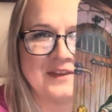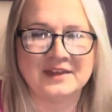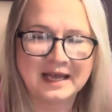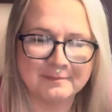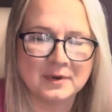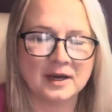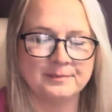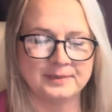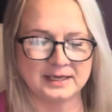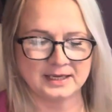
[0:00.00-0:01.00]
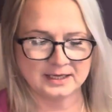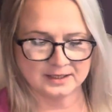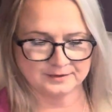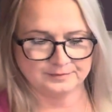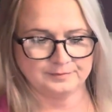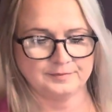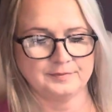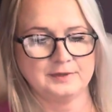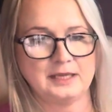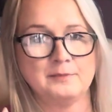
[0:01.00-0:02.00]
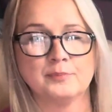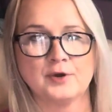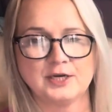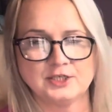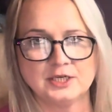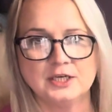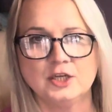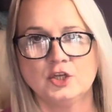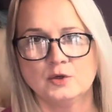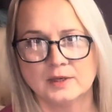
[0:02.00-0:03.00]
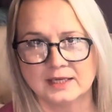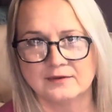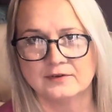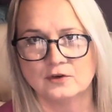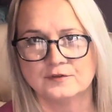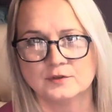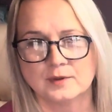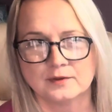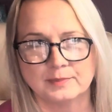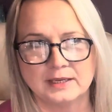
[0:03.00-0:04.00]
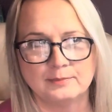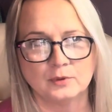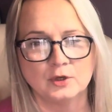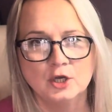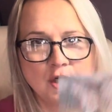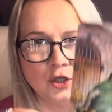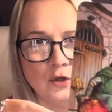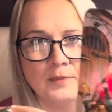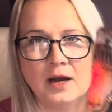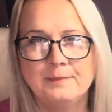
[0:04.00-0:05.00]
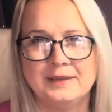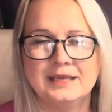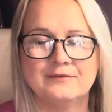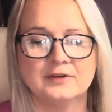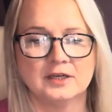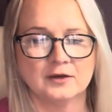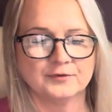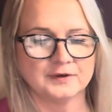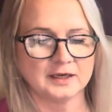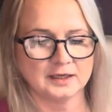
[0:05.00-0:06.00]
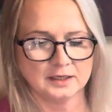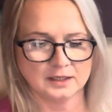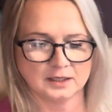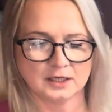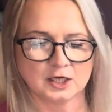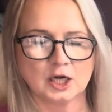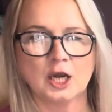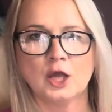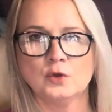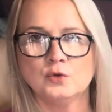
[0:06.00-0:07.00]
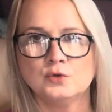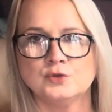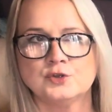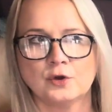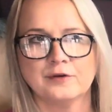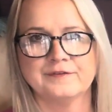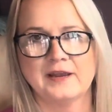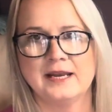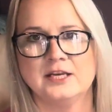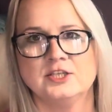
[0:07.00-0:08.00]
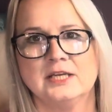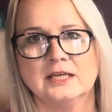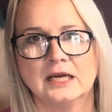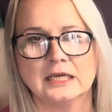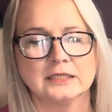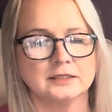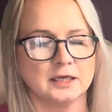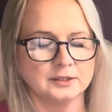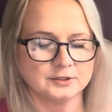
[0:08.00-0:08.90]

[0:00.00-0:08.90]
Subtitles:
That might be the impression you are giving off to other people. You might be giving off a closed off energy, like a